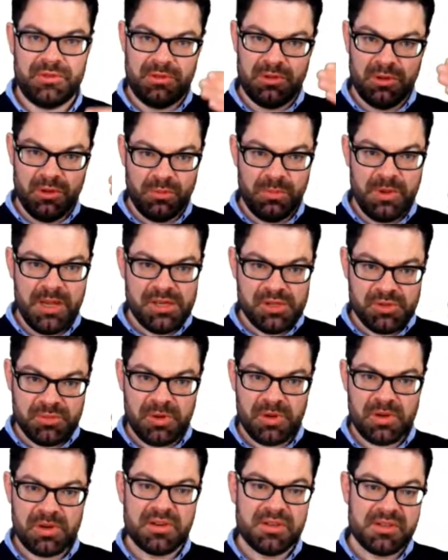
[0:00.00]
low-wage
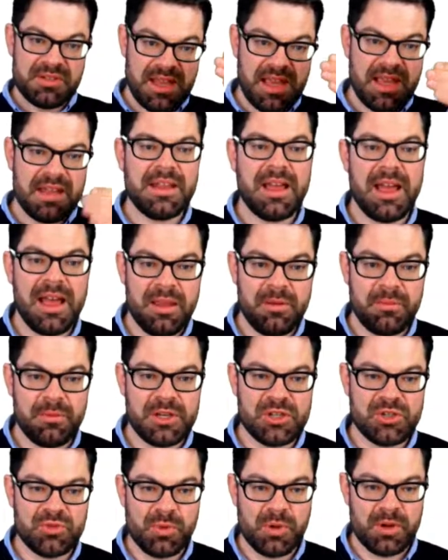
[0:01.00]
workers and
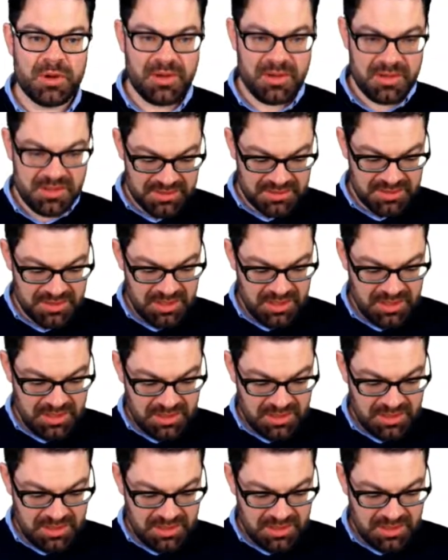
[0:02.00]
high-wage workers.